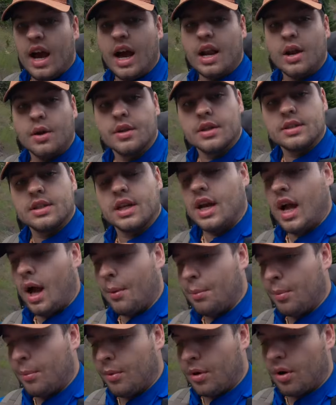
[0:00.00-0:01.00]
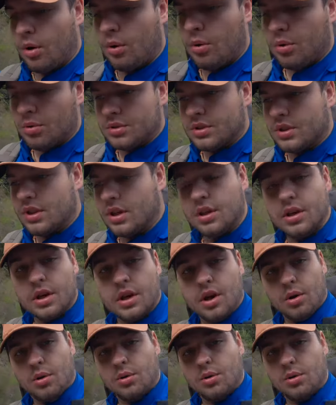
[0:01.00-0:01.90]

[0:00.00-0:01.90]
I know there's a couple more holes, good